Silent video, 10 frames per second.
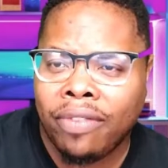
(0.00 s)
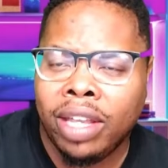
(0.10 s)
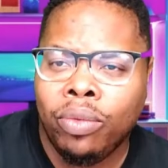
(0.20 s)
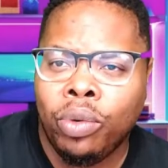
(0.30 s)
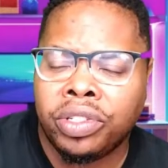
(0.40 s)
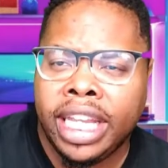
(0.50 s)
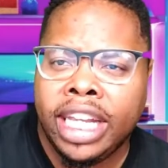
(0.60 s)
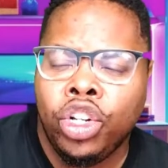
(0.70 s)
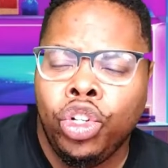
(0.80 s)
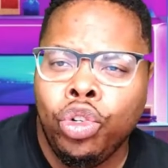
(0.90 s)
It was
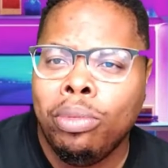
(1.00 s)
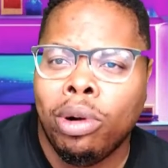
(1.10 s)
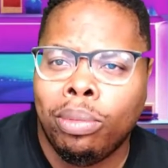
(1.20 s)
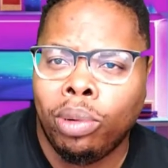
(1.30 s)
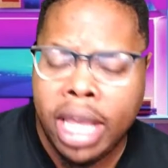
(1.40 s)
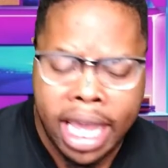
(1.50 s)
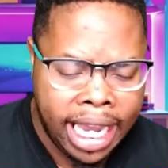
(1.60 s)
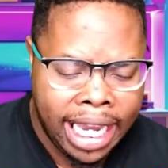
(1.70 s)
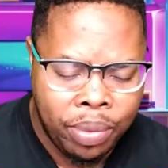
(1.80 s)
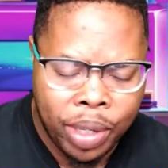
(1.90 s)
innumerable.
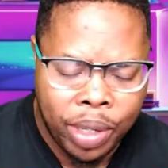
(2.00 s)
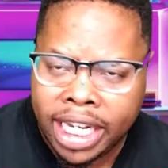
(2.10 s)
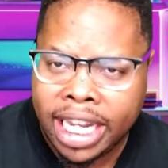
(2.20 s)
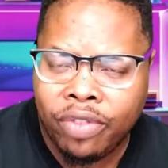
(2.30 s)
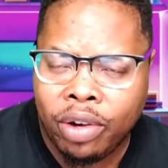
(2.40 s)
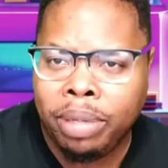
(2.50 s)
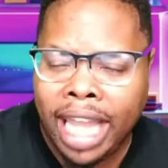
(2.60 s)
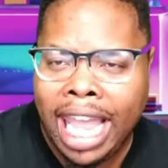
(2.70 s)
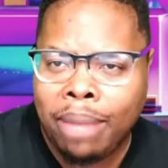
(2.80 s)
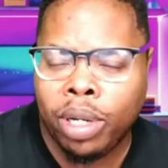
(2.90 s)
He would never be
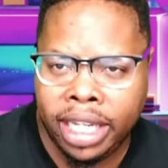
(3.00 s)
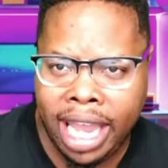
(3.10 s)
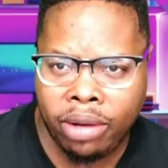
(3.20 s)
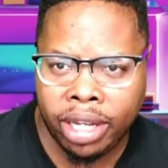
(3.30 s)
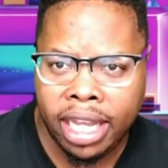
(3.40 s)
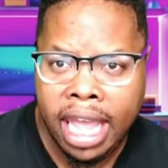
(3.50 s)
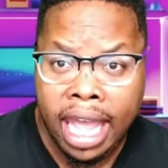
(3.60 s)
able to count it.